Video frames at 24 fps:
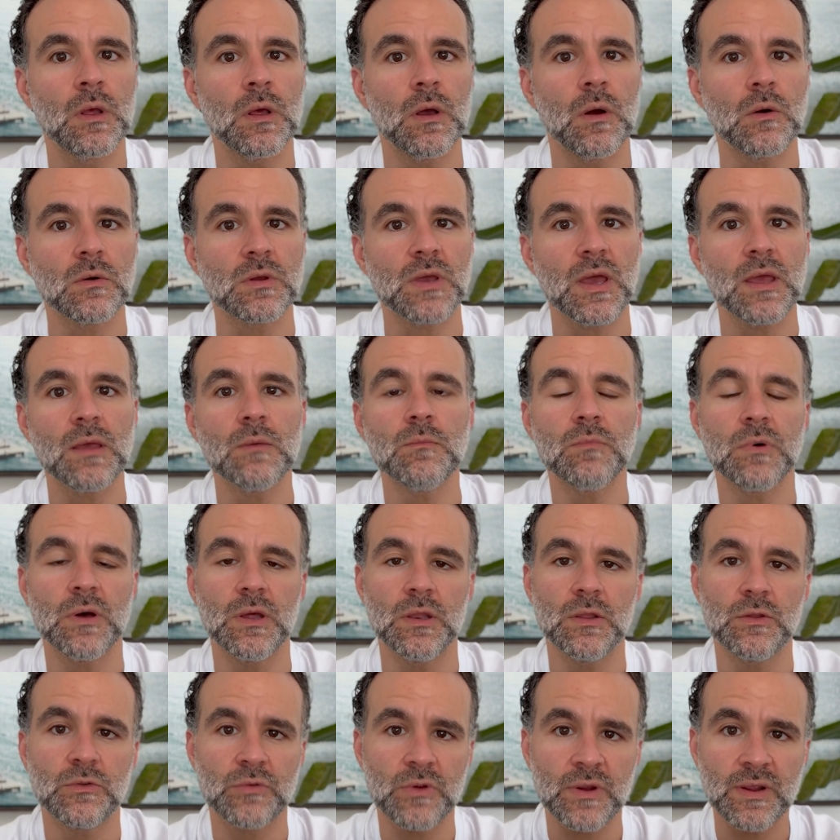Okay,
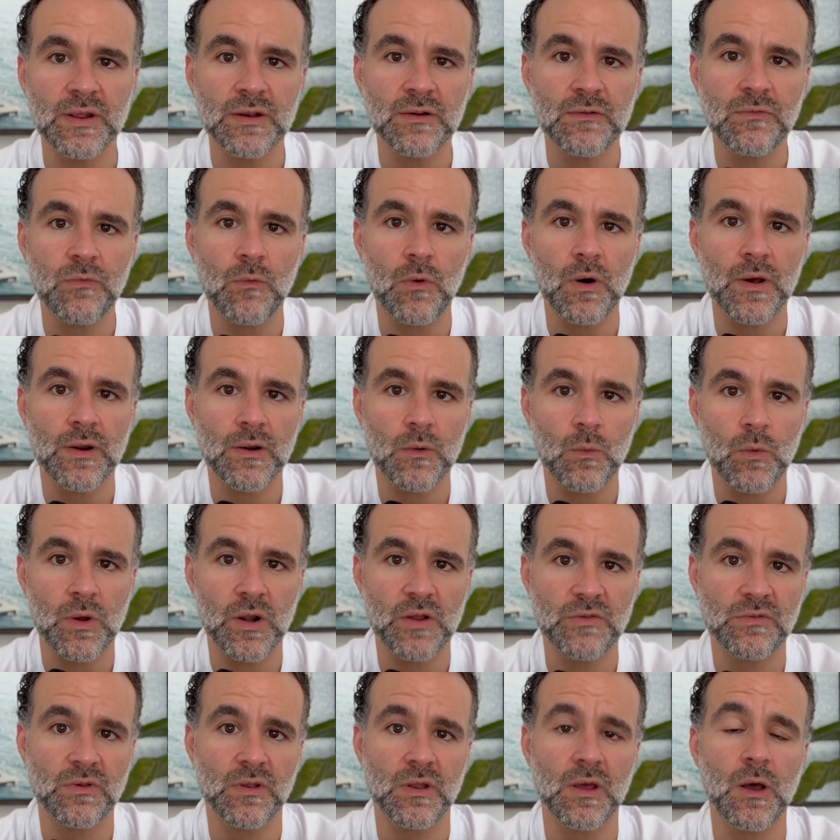but drink enough water. Water
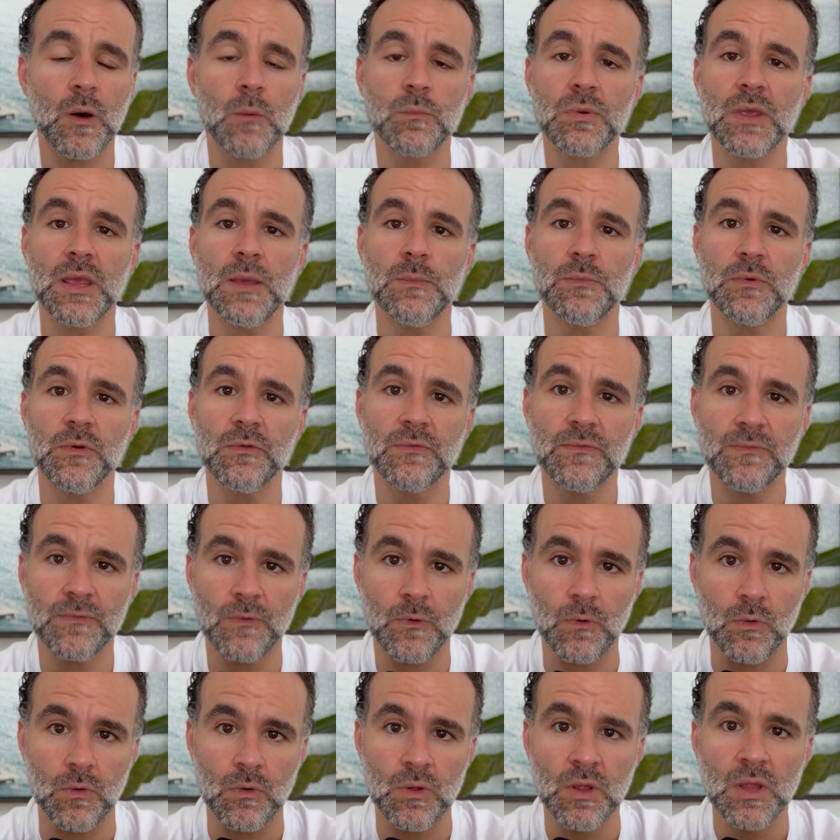is going to help keep you
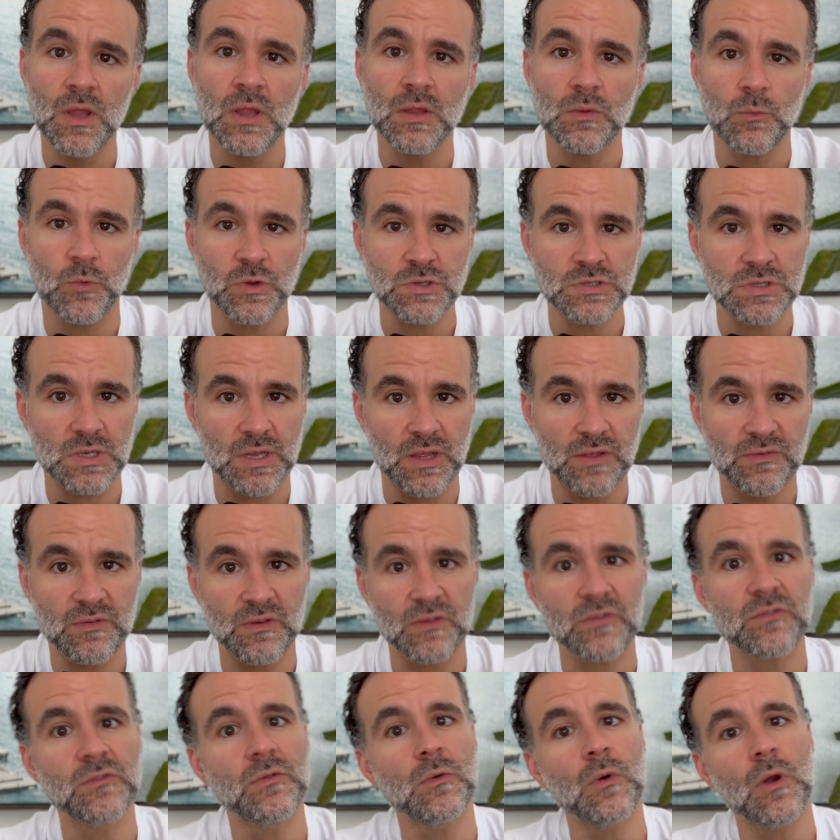full, which leads
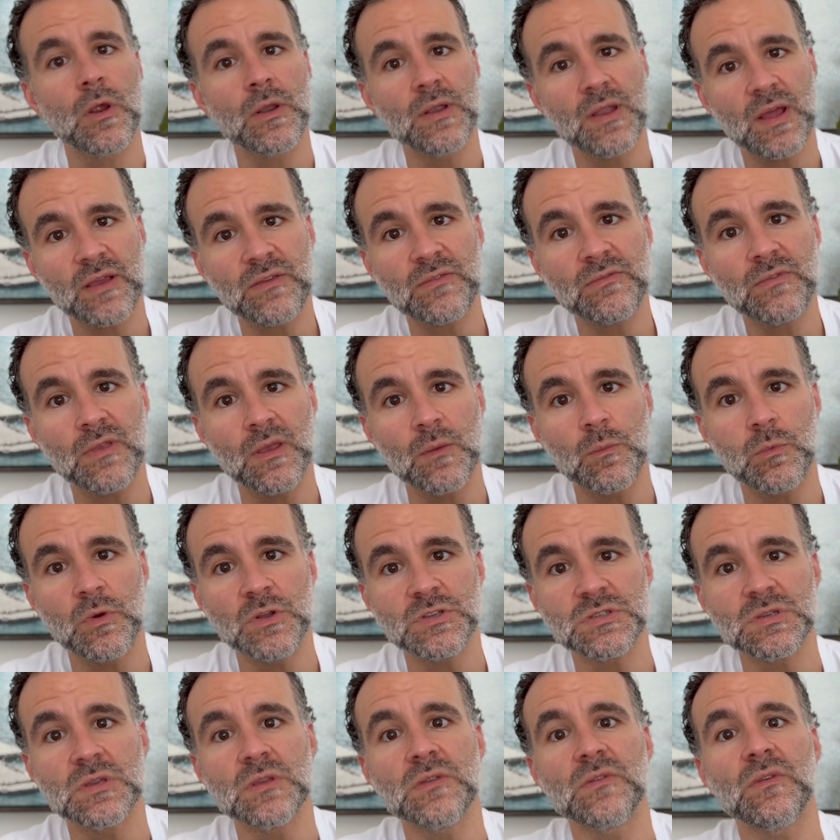us to our next tip,
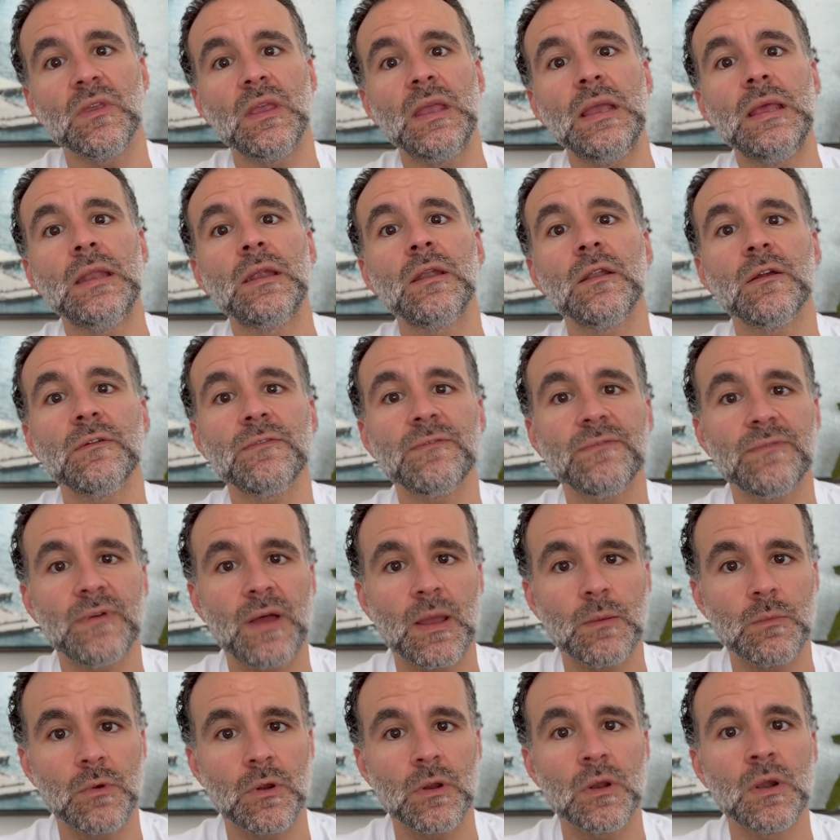which is eat enough
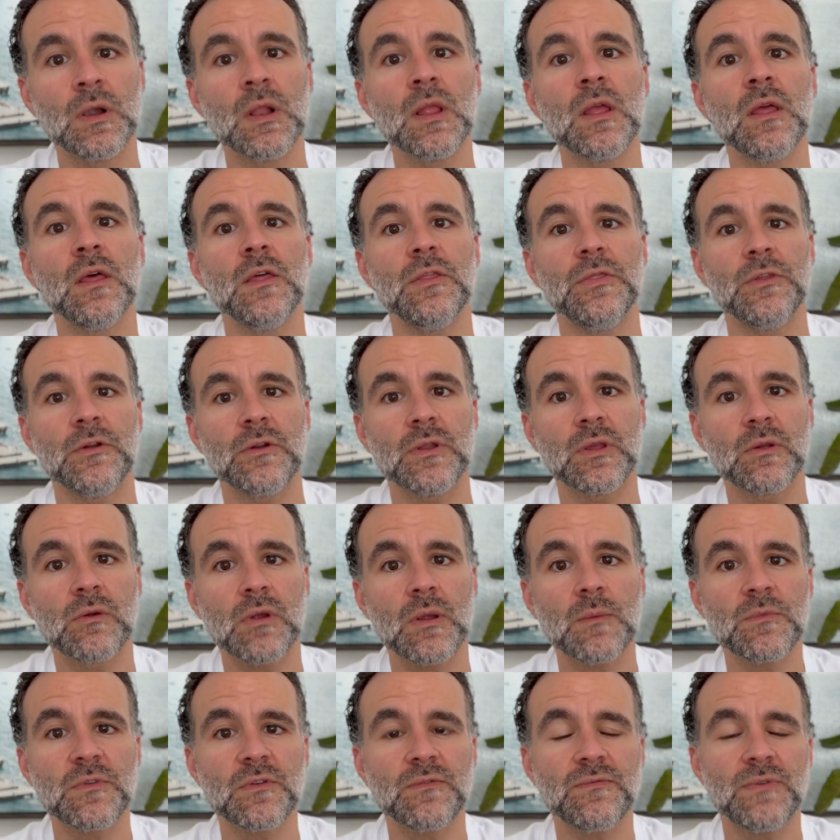fiber. 30
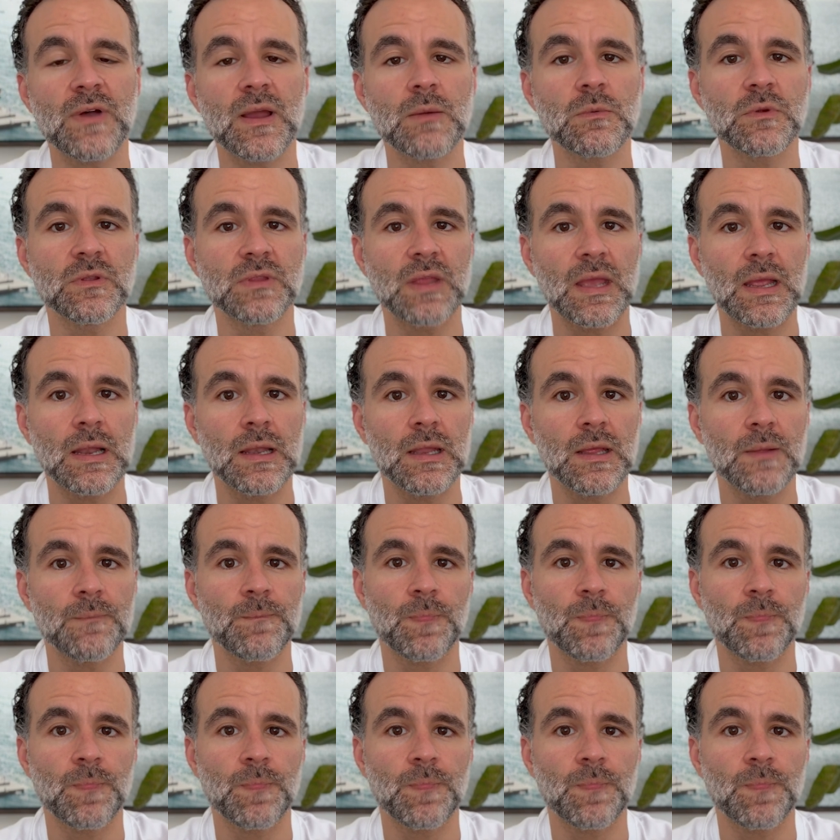grams of fiber daily.